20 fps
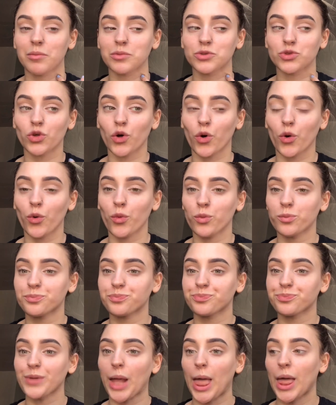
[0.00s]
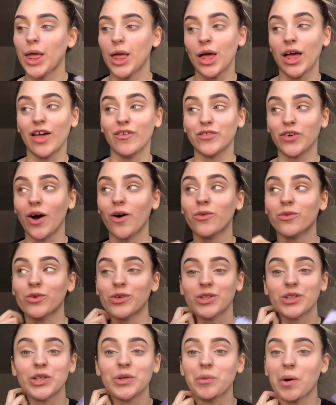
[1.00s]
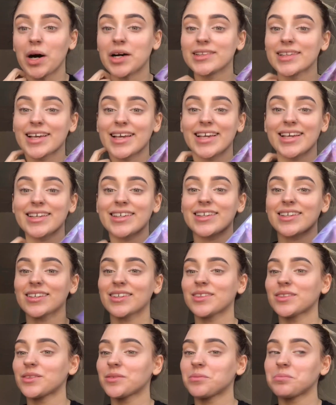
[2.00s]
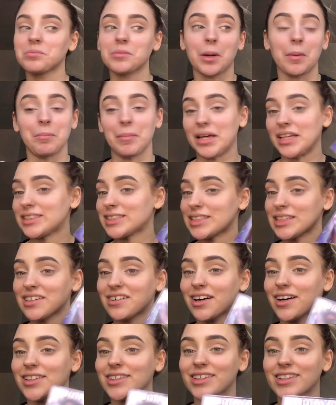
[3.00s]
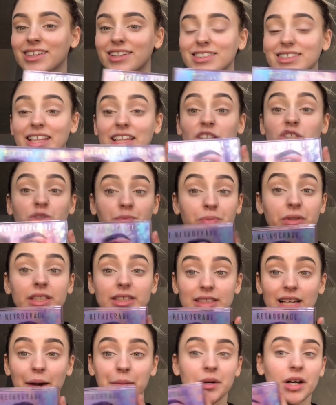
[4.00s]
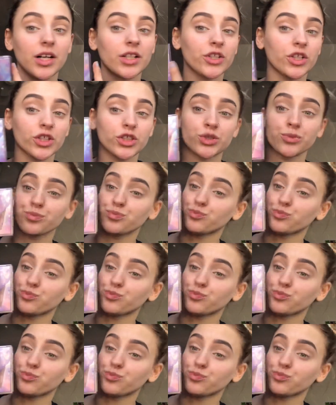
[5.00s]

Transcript: So if y'all really want like amazing colors, like springtime colors,